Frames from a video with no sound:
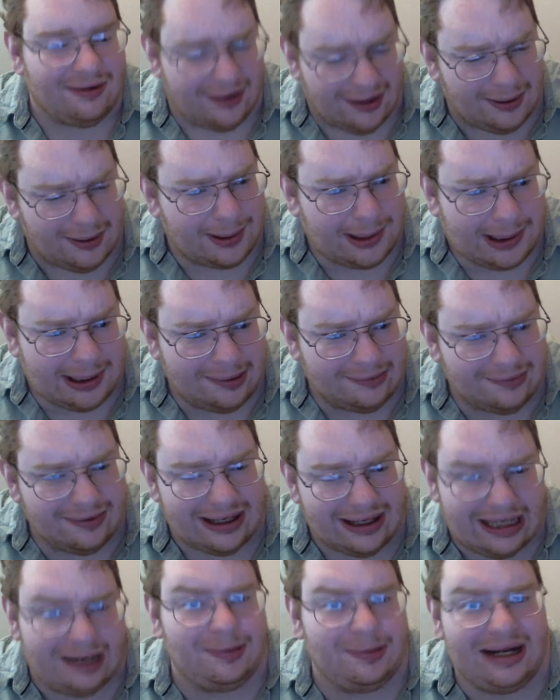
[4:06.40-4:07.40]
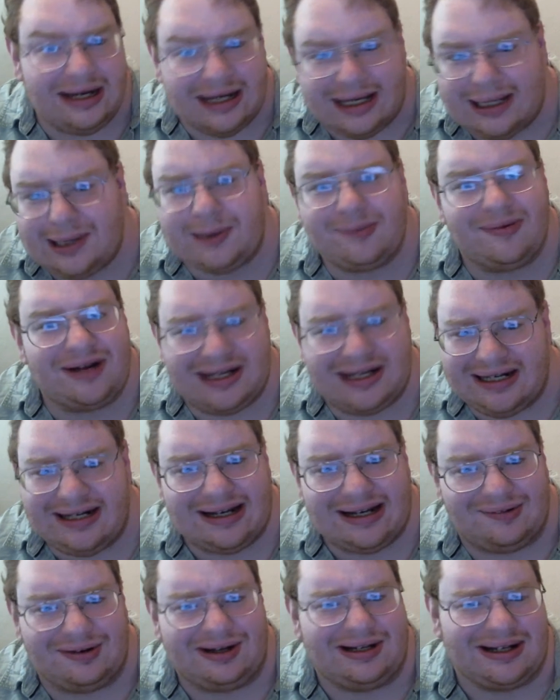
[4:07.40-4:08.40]
Also, it'd be nice if I didn't
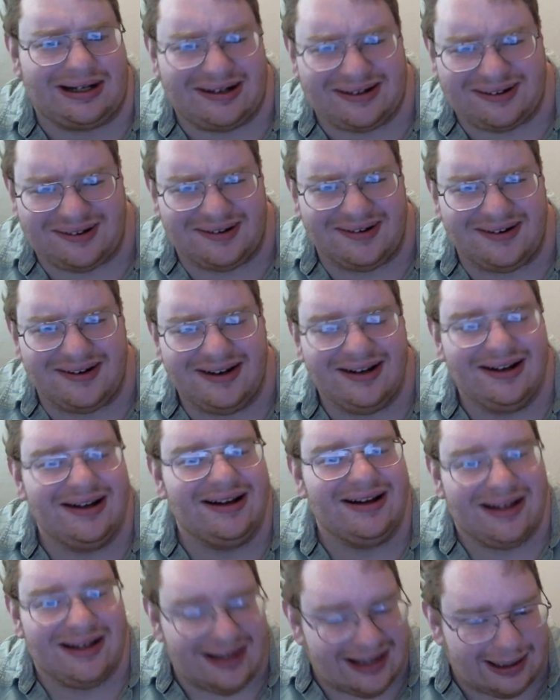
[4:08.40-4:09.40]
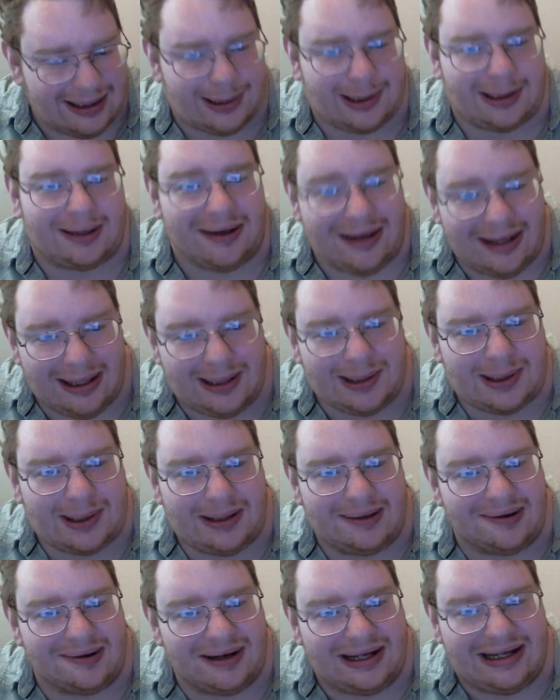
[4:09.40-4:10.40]
have a doctor that's
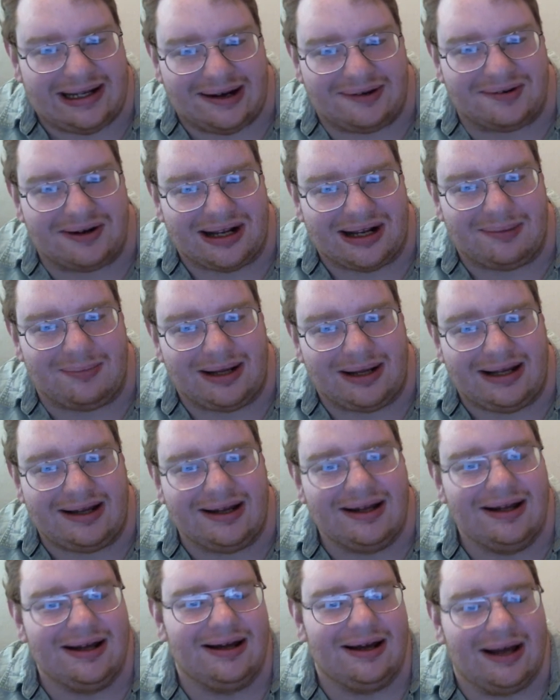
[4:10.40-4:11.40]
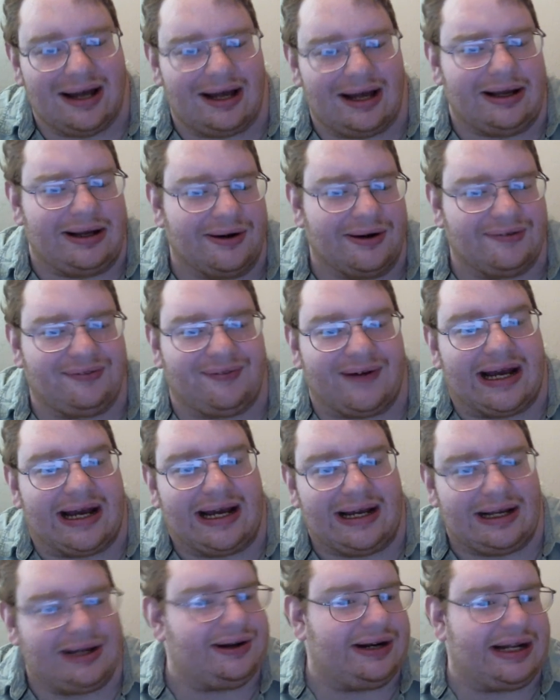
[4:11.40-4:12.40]
constantly yelling at me, hey, you're
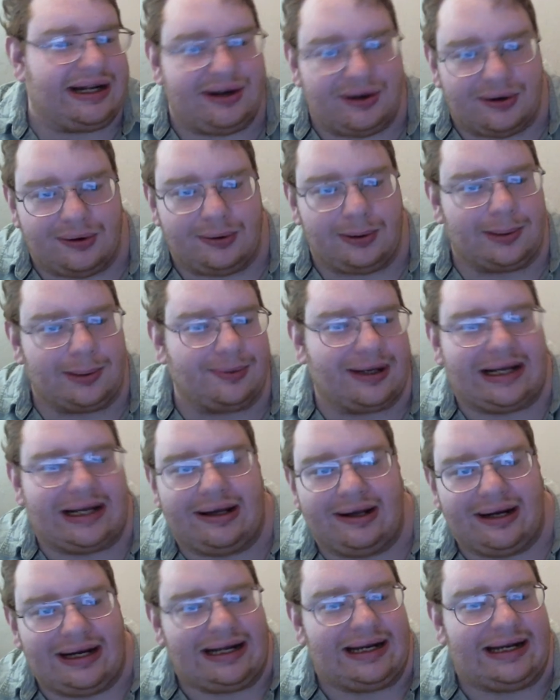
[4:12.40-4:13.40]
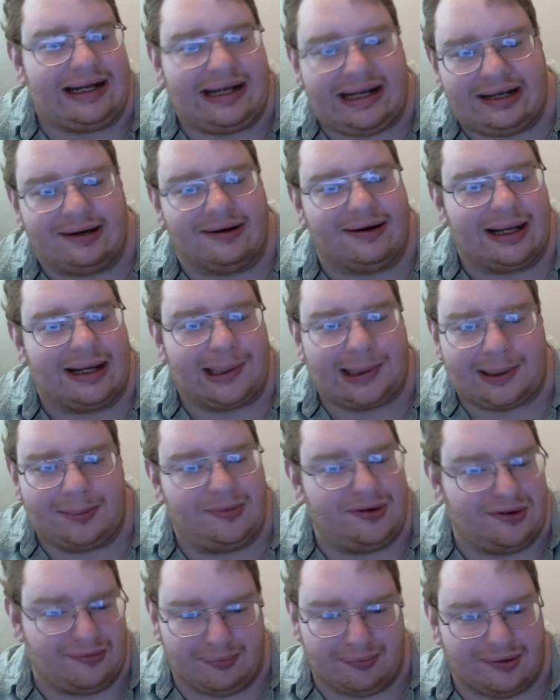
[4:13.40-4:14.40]
fat, you need to lose weight, you need to eat less and
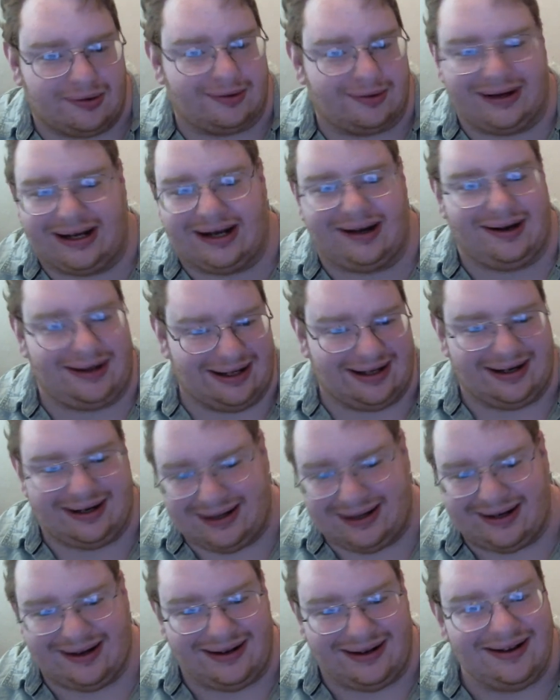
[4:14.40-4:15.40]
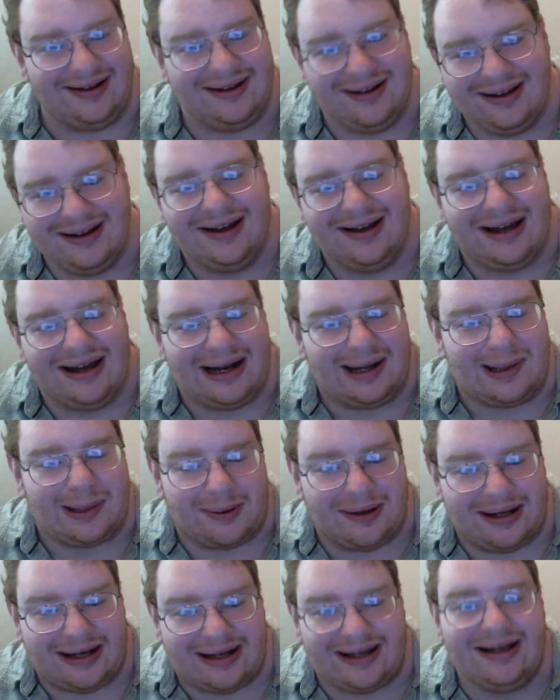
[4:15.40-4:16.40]
move more, yada, yada, yada. And it's
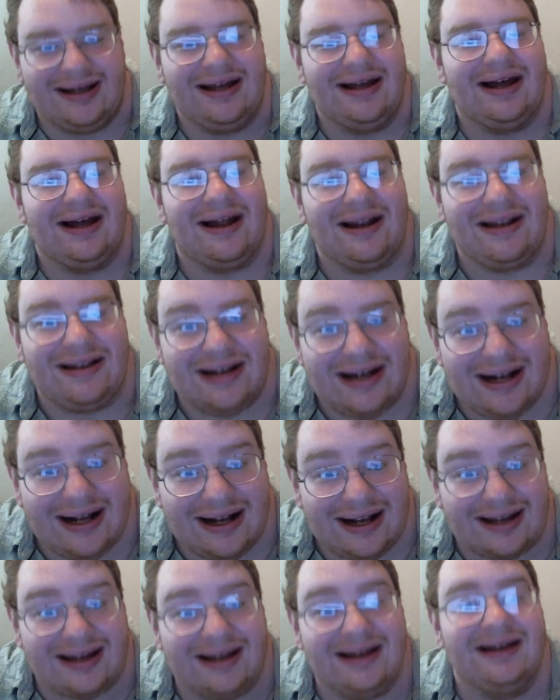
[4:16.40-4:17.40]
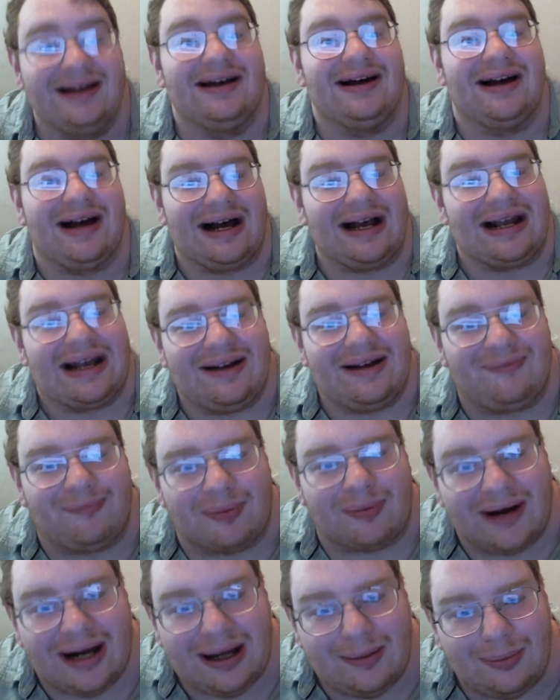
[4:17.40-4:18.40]
like, doc, I have
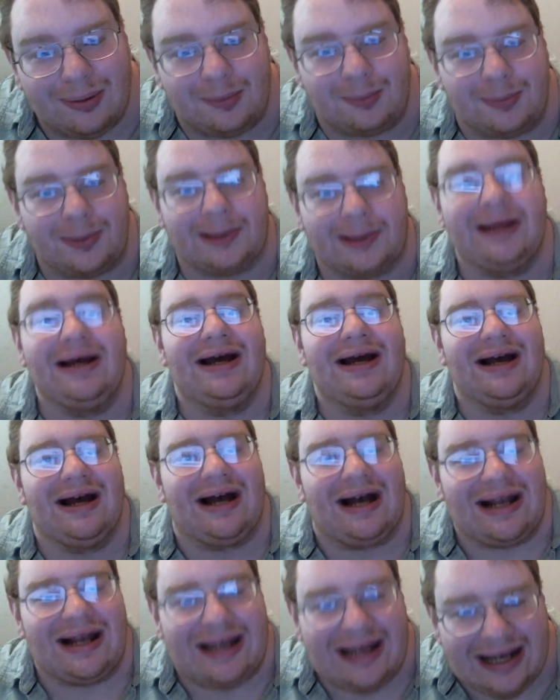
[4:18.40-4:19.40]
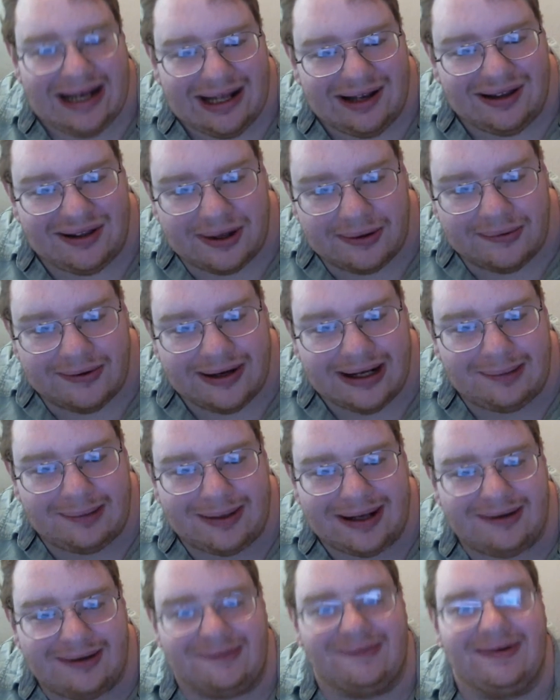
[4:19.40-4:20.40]
problems. I can't do it on
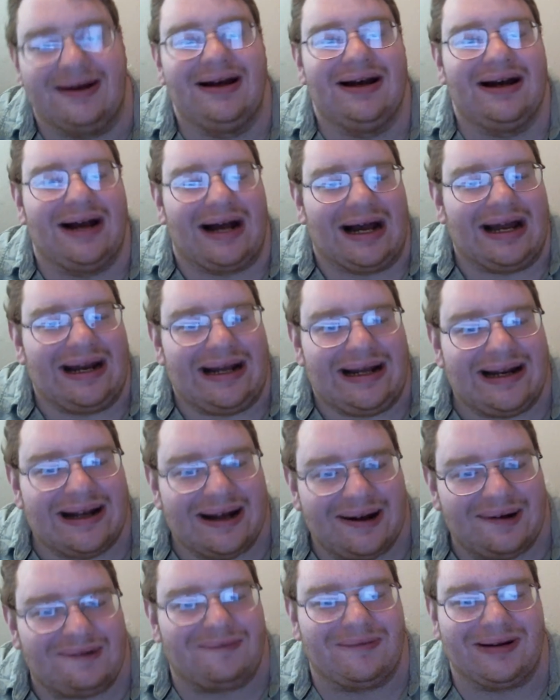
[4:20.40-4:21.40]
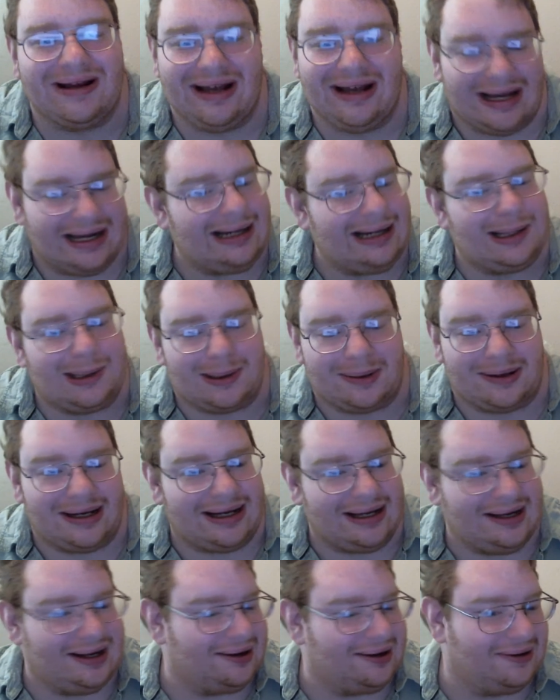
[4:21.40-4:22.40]
my own. I need help. And he's like,
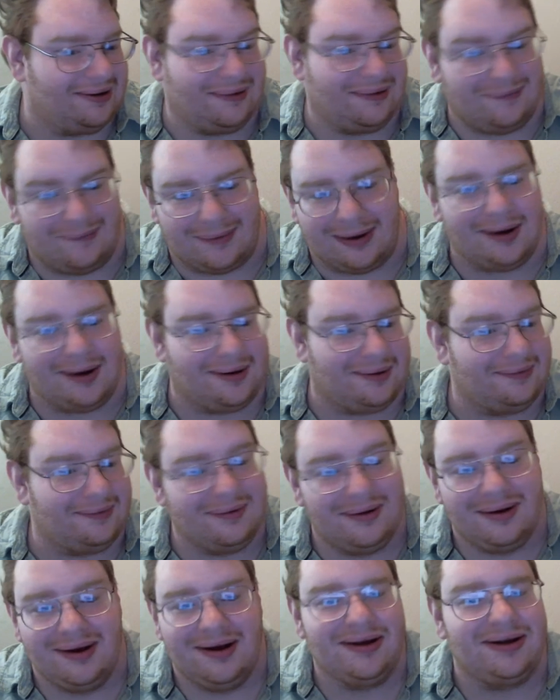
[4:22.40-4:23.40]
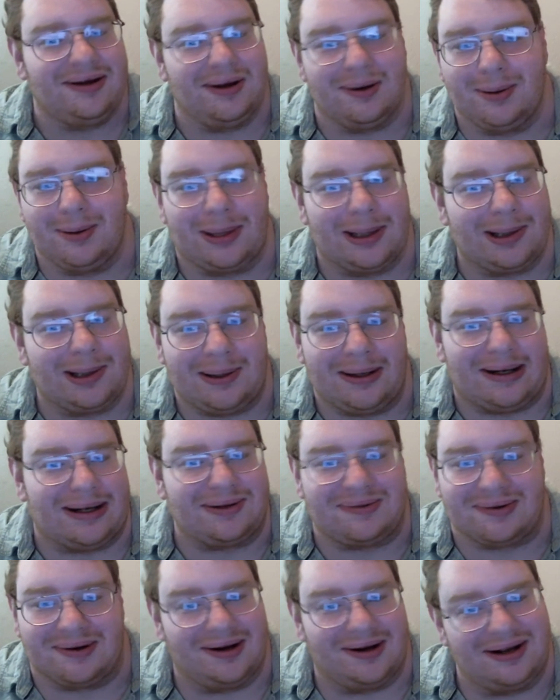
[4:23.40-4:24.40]
oh, well, you're just not
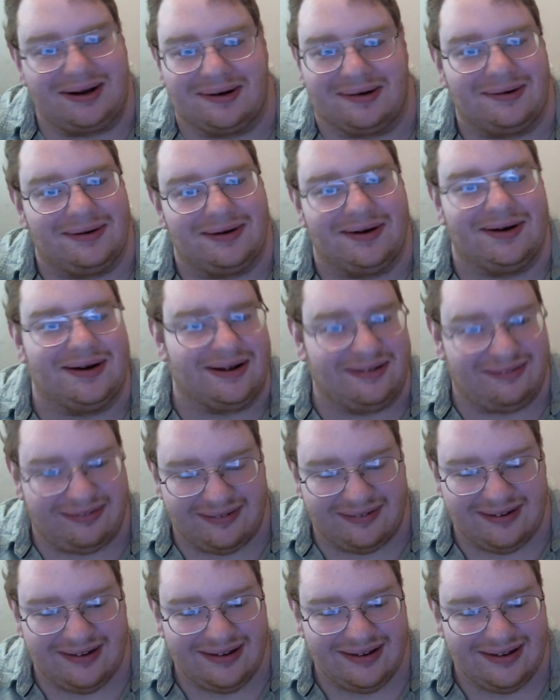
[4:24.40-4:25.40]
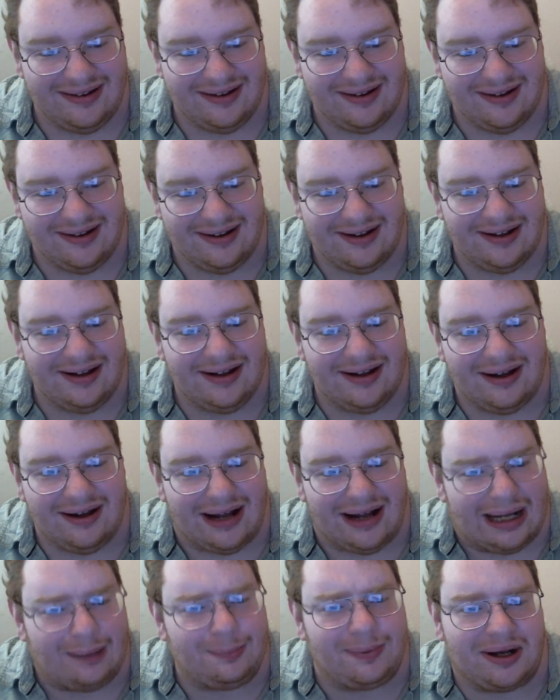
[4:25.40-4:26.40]
trying hard enough.
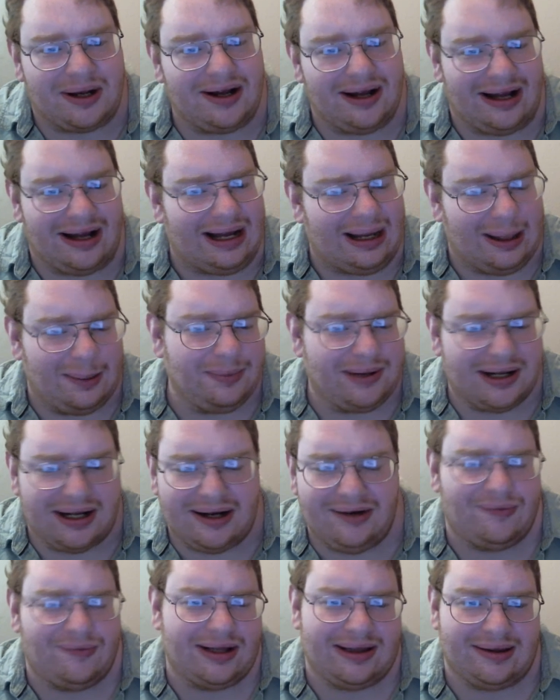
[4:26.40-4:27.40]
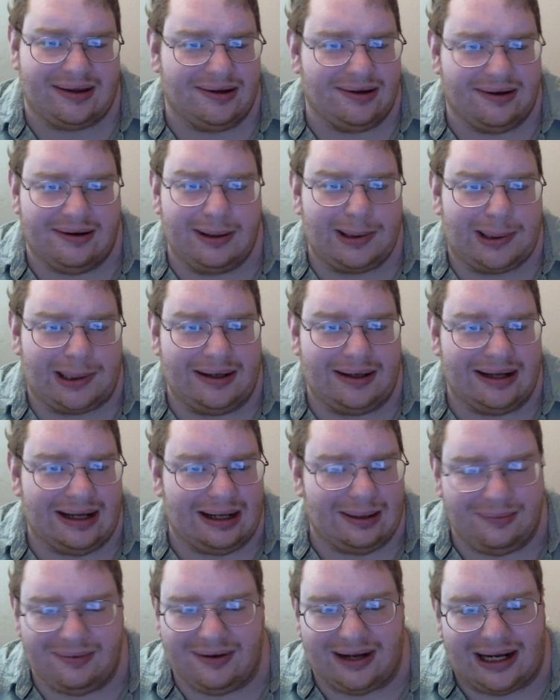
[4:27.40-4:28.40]
I'm, I'm done with, listen,
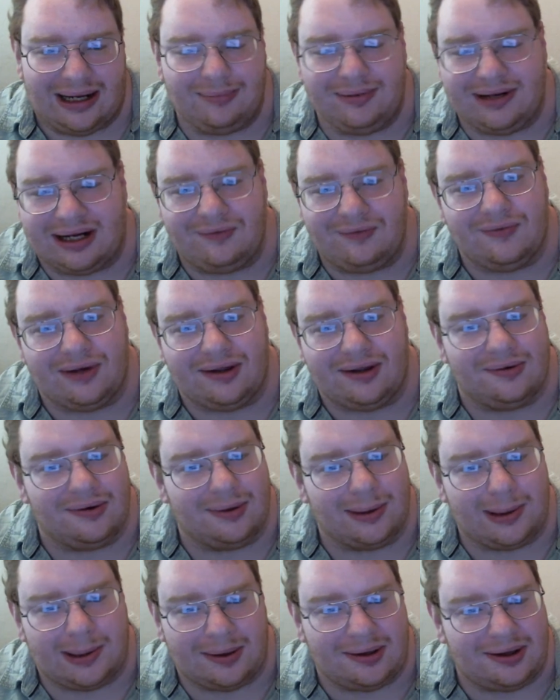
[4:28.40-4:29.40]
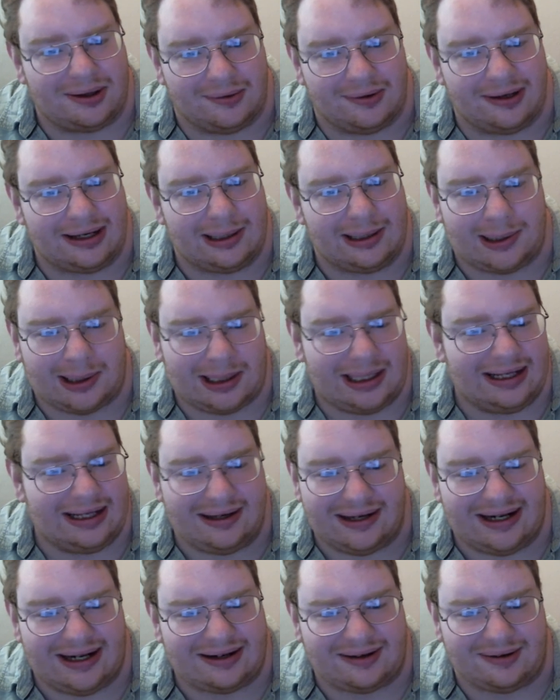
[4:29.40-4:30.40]
I'm, I'm done with going and seeing a
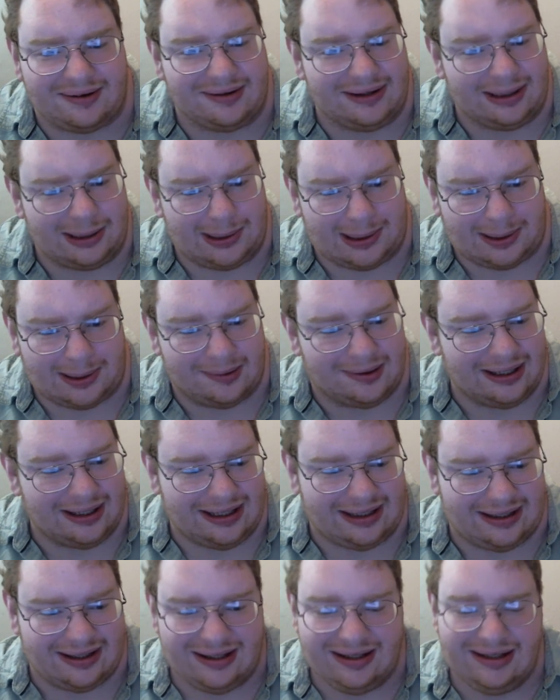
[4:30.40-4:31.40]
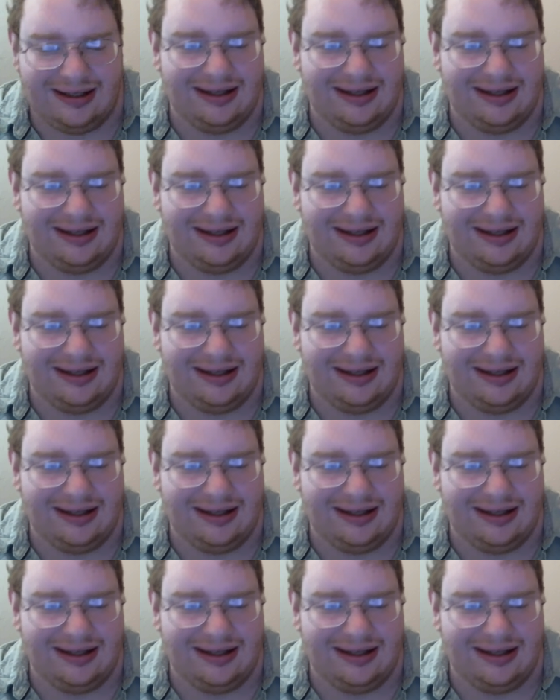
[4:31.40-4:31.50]
doctor that's like,